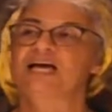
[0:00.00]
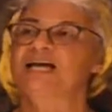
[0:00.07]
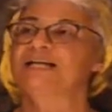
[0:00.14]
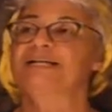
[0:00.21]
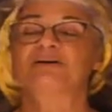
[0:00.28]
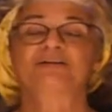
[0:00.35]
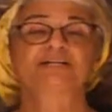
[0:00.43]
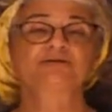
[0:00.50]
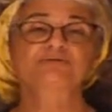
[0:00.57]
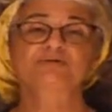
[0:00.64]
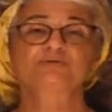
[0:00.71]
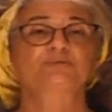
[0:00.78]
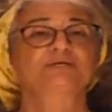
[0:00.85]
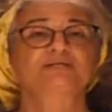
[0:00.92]
Now here's
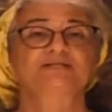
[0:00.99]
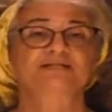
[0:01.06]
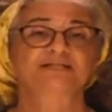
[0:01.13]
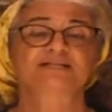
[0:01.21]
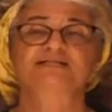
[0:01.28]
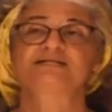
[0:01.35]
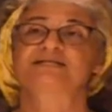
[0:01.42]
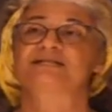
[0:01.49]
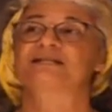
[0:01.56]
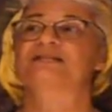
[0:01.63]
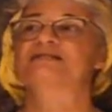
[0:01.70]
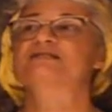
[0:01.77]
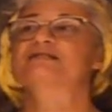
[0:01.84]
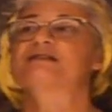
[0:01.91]
one of the nice
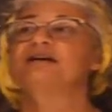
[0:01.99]
things.